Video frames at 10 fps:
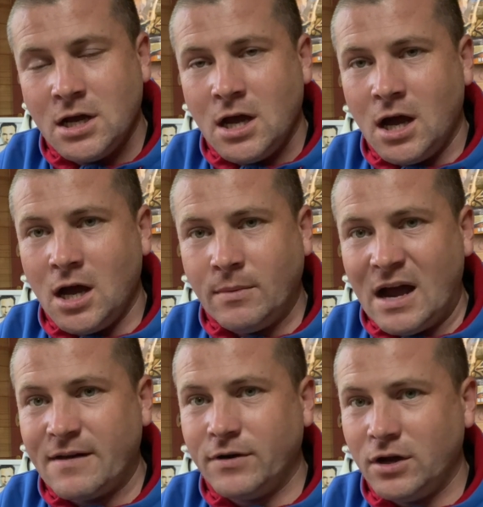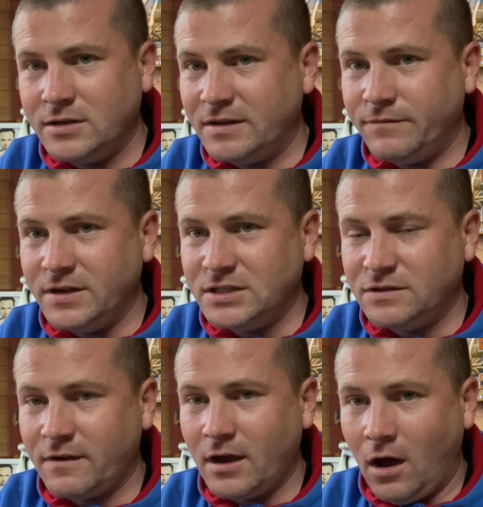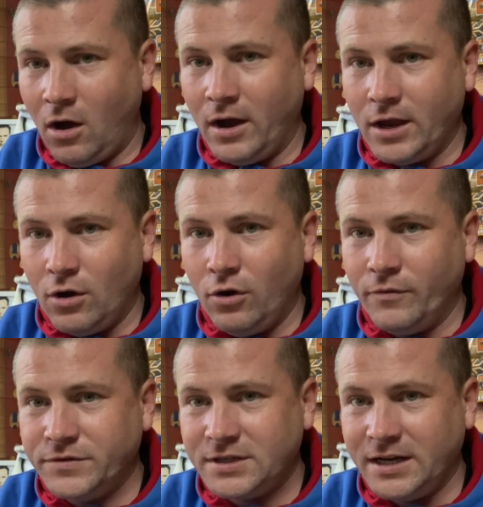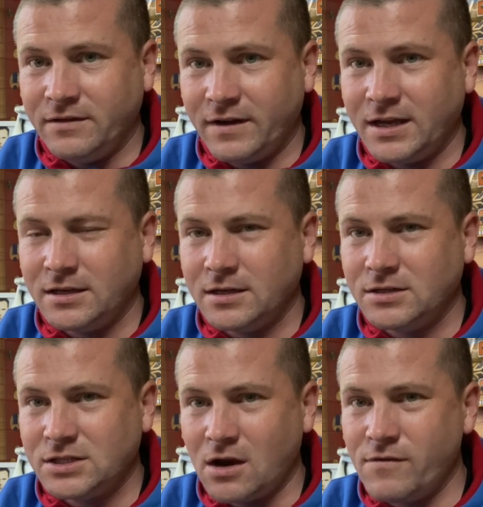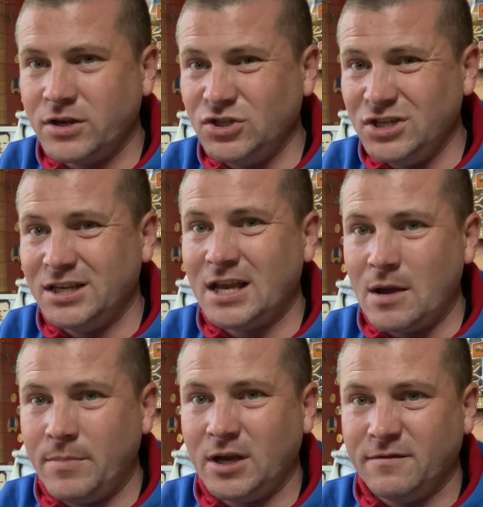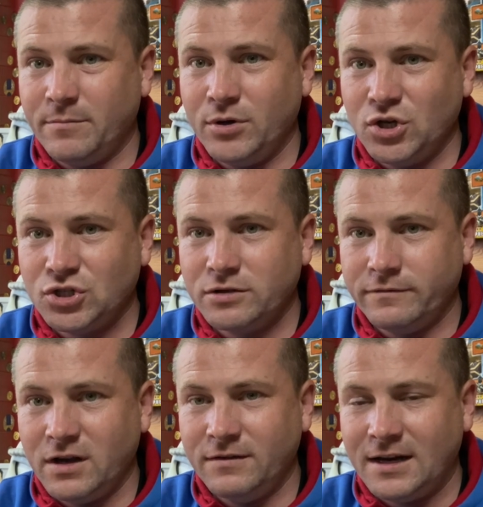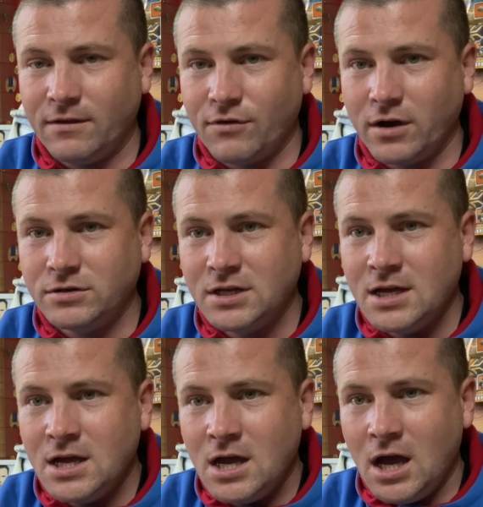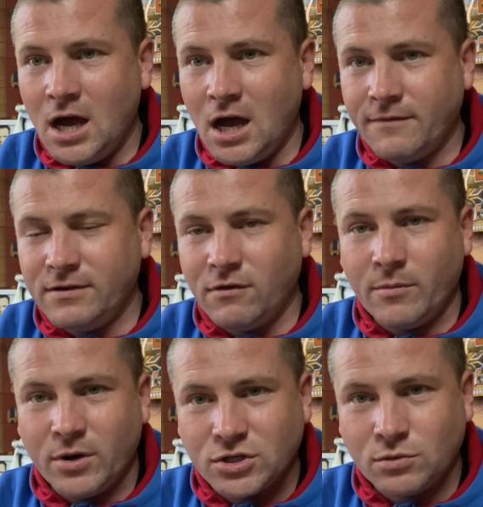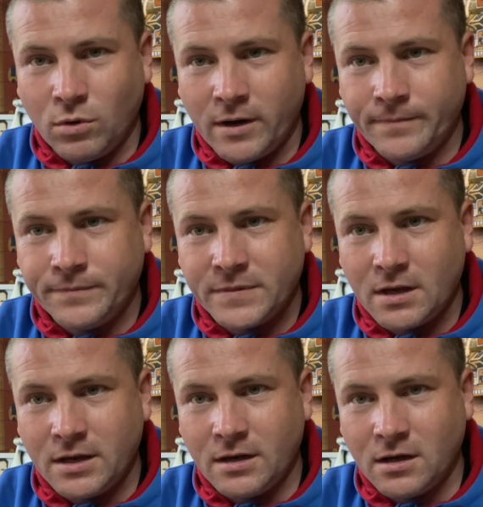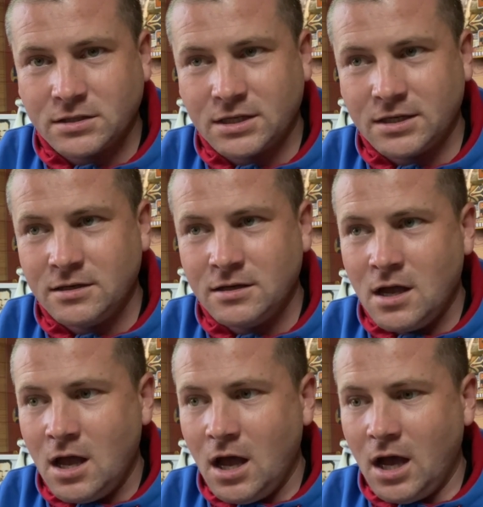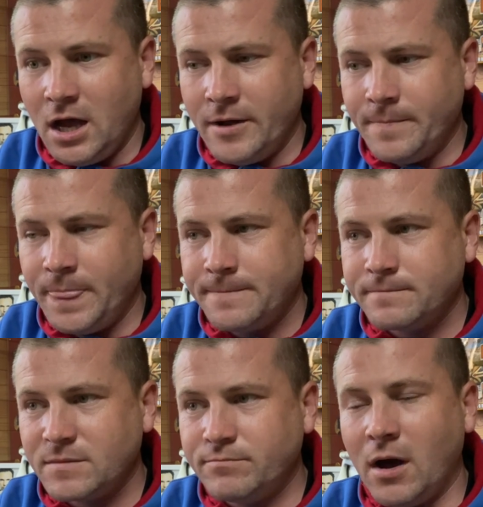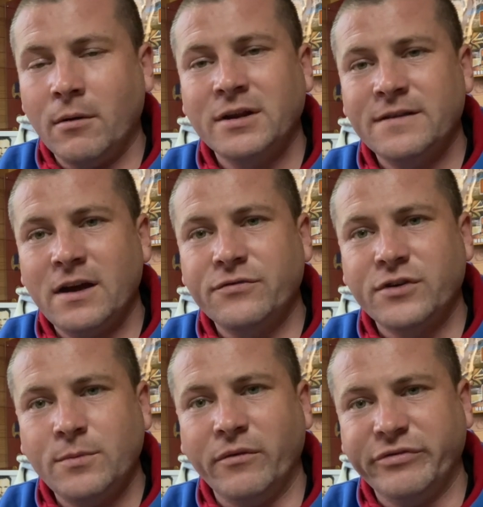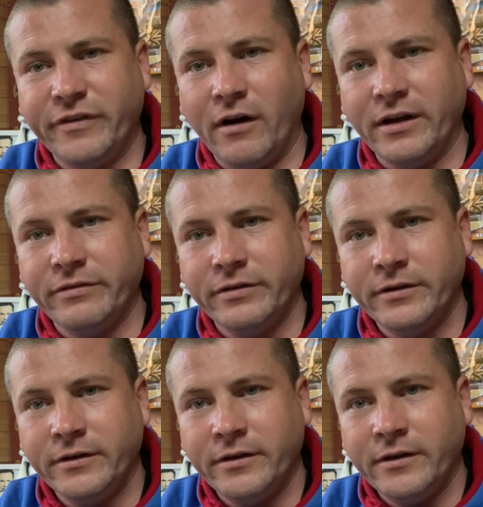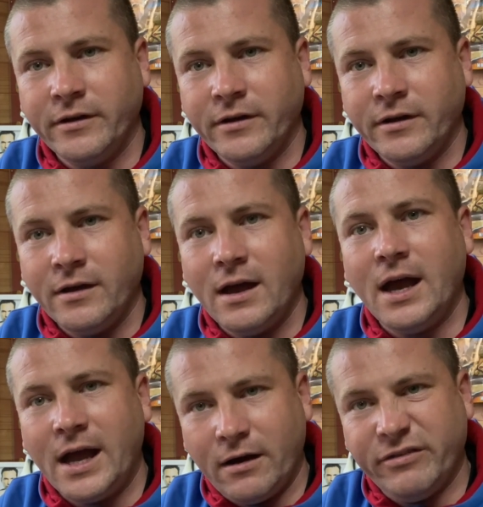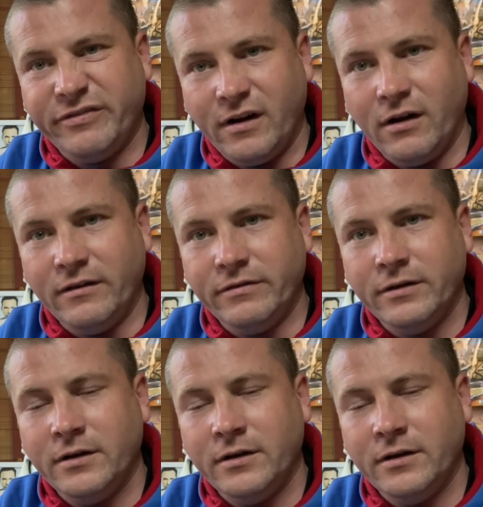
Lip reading: But I have heard that Vince is very high on Selena Vega, so I reckon she's going to get a big of a push further down the road. I think the right person won in Asuka, but I'm going to give it a 3.5 out of 5.